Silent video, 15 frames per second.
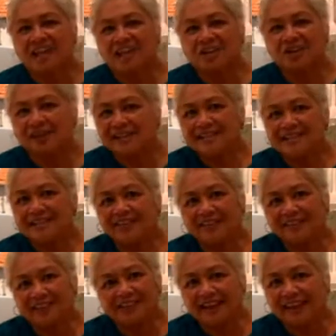like crazy all
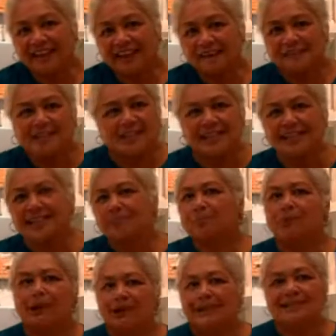the time? Did they
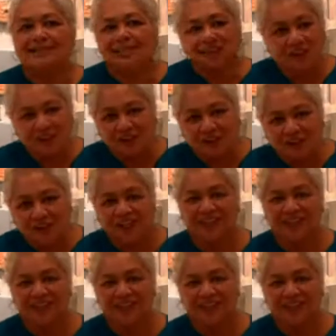surprise you?